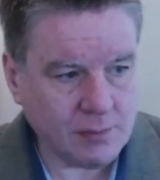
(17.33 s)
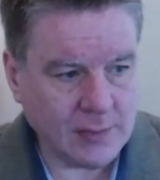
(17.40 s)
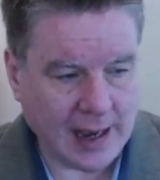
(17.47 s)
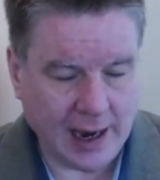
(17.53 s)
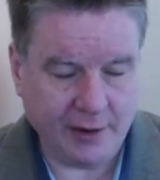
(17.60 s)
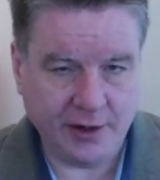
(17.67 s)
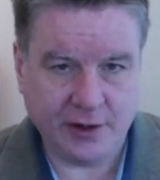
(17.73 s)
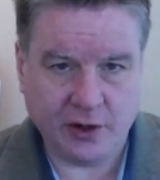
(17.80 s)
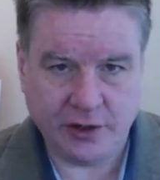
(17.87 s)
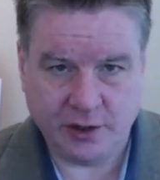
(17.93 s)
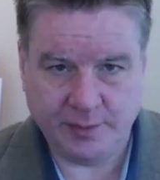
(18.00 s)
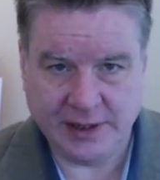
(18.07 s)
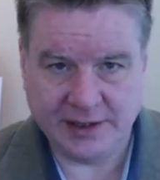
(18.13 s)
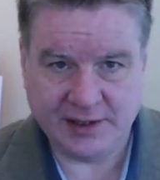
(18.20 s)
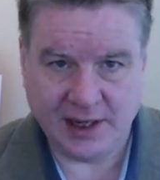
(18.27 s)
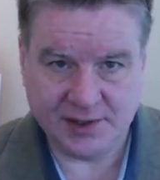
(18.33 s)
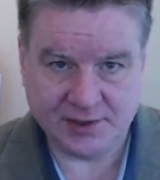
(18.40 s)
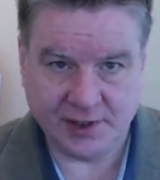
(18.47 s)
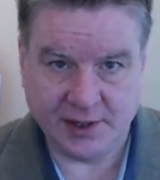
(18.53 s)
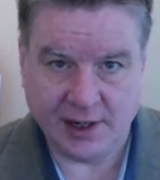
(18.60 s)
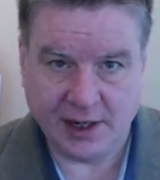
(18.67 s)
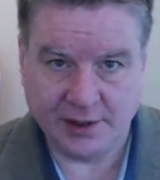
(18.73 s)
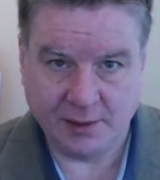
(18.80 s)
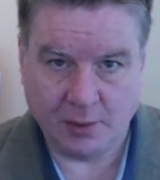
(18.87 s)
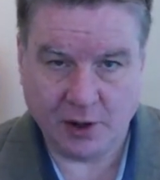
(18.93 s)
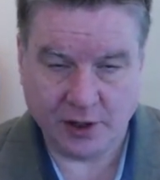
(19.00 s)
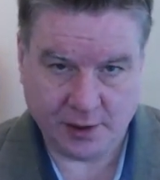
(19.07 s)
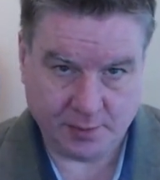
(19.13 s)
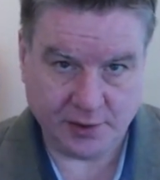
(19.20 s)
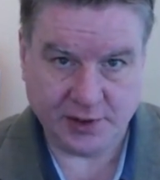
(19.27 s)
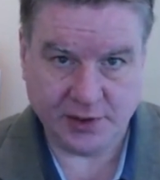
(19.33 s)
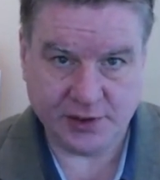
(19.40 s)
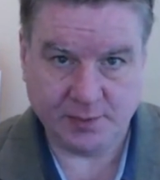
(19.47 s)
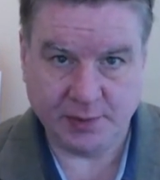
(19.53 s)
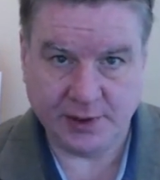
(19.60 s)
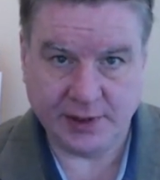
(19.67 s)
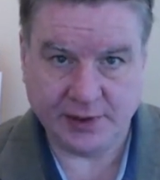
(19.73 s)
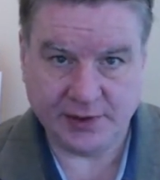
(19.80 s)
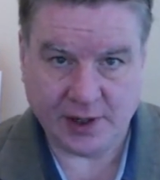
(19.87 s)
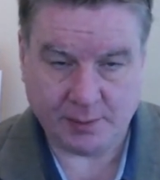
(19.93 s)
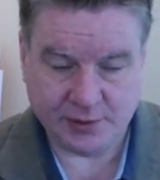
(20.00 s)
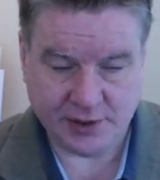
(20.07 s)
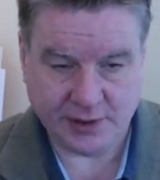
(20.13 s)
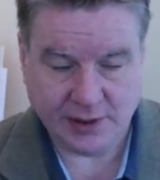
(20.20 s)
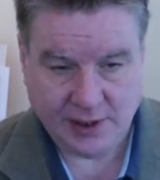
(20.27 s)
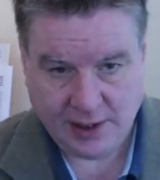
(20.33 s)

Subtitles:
How do you know you're being tested on the market participant exception?